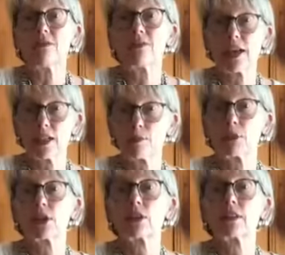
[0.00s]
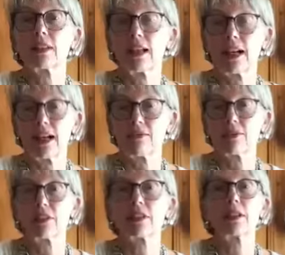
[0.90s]
Facebook Live
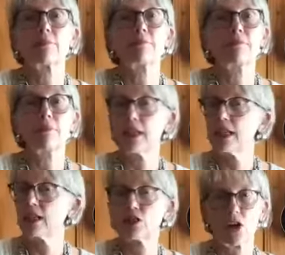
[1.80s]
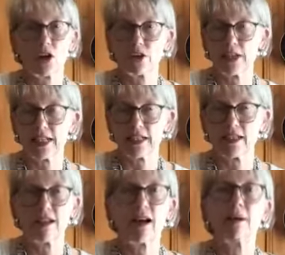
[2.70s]
mini guitar
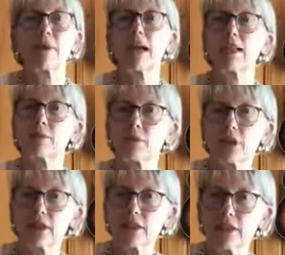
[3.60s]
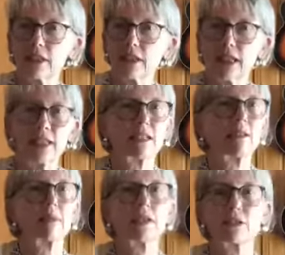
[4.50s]
lesson. I'm Ellen Britton. In case
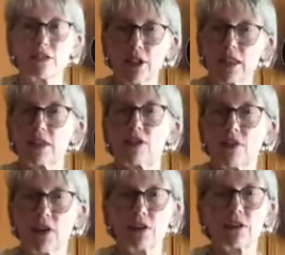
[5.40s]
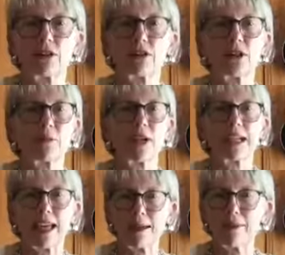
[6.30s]
somehow you've gotten this far and don't know my
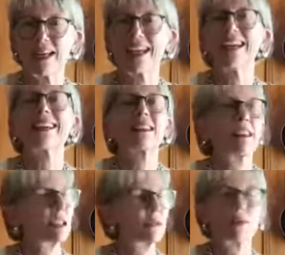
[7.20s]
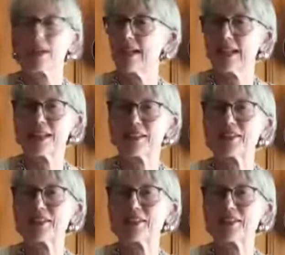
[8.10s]
name, that's what it is.